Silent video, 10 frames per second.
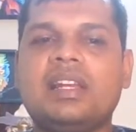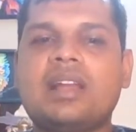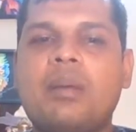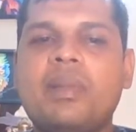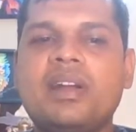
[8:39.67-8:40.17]

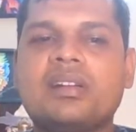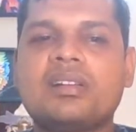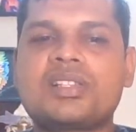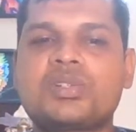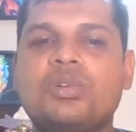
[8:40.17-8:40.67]
In
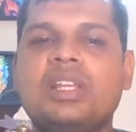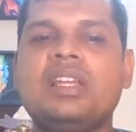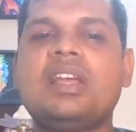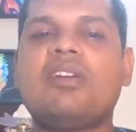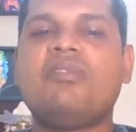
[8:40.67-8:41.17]
Ambedkar's
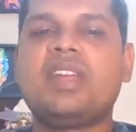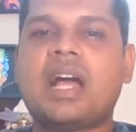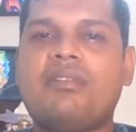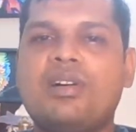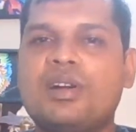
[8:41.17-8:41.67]
story, we
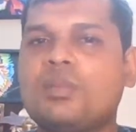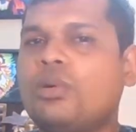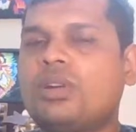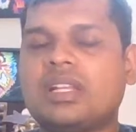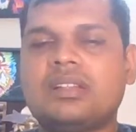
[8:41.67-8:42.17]
have heard
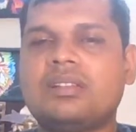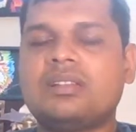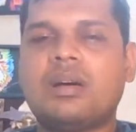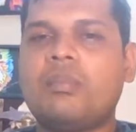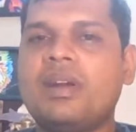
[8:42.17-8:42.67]
about in
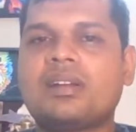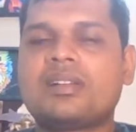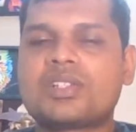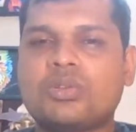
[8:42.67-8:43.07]
the Ambedkar